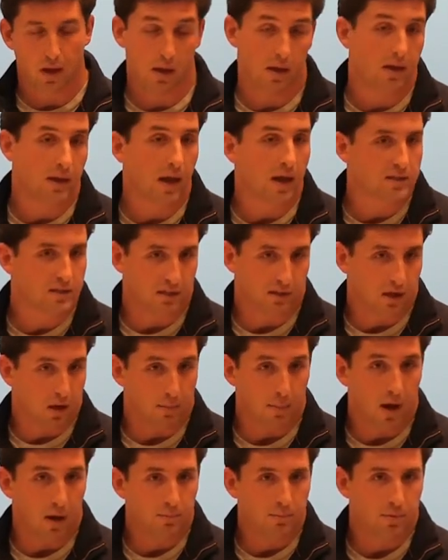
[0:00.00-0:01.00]
uh, it hasn't
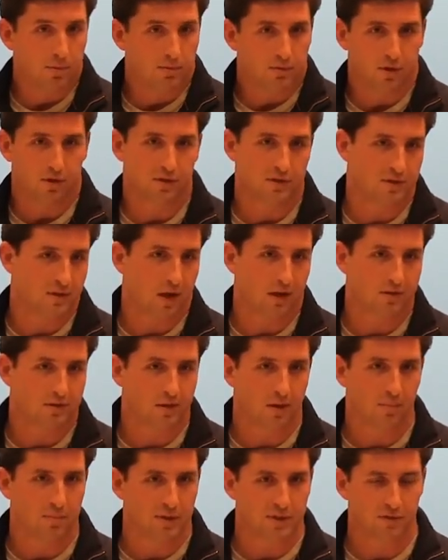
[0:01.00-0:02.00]
come up, or it's not
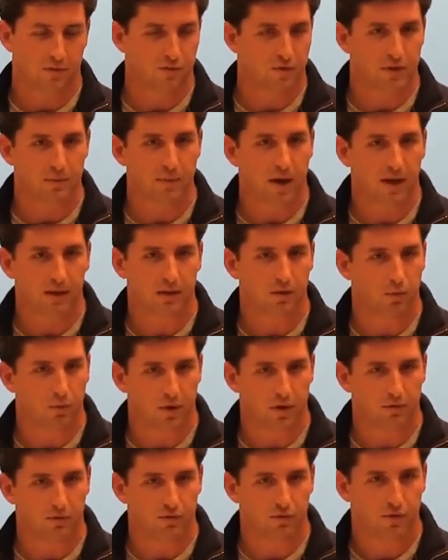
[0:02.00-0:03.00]
a piece of feedback that
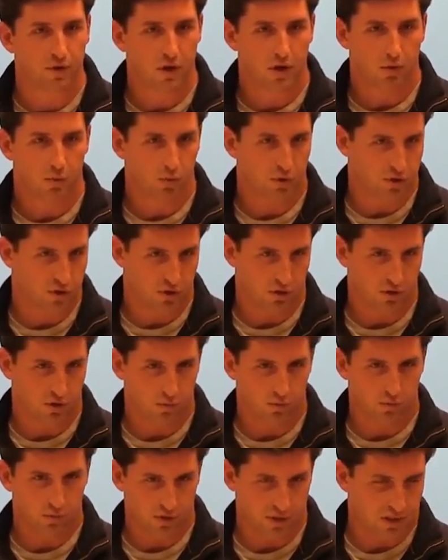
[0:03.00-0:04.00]
we've
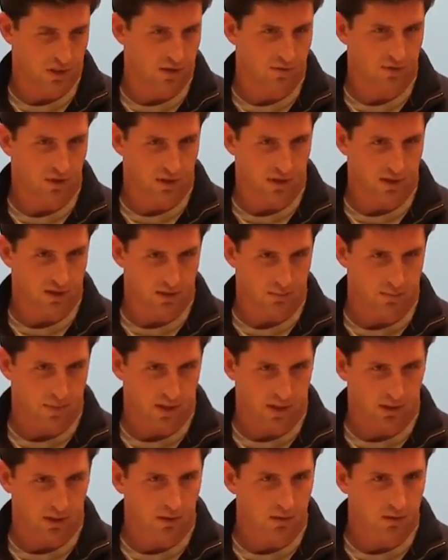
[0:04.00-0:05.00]
received, that's a
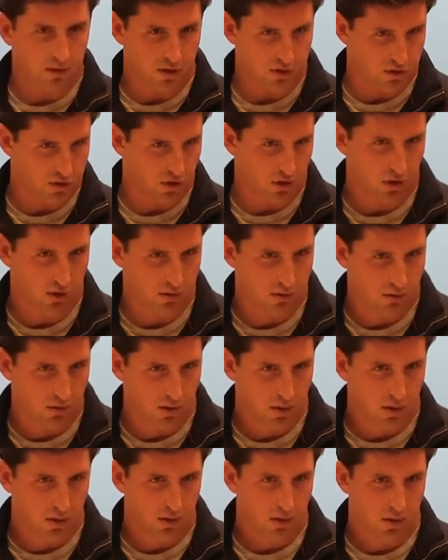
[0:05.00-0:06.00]
big concern. So
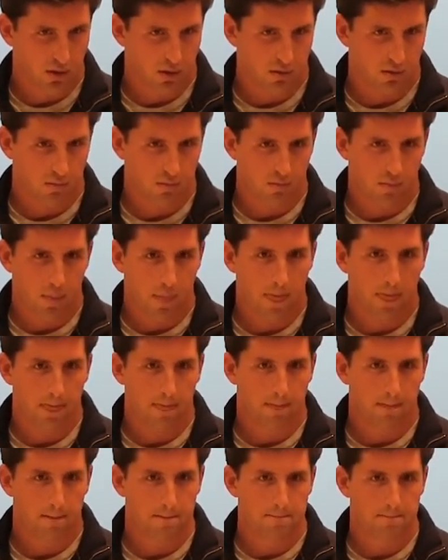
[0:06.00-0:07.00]
you're going to be reaching
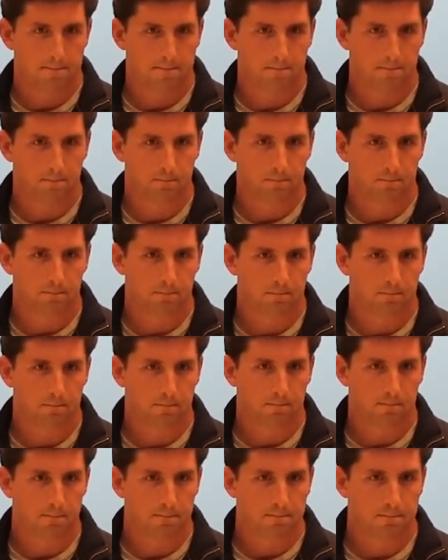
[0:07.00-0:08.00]
out to the public
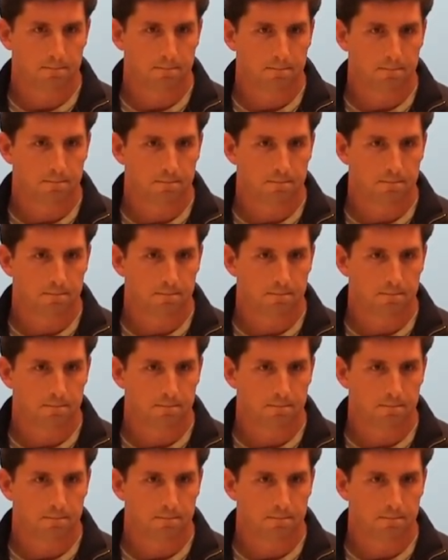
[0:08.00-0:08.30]
soon